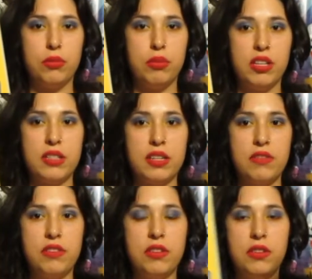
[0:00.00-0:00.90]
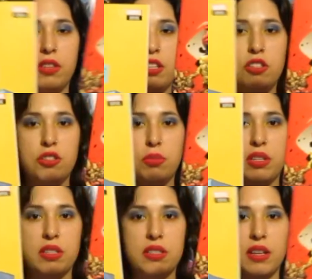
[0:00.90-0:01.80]
because I feel these should be
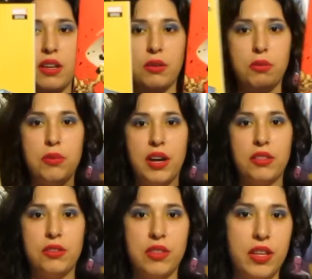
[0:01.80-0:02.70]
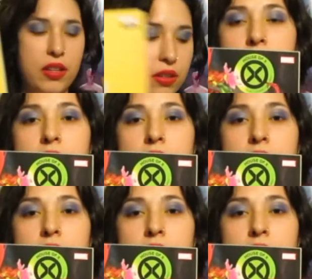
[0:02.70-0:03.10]
a set rather than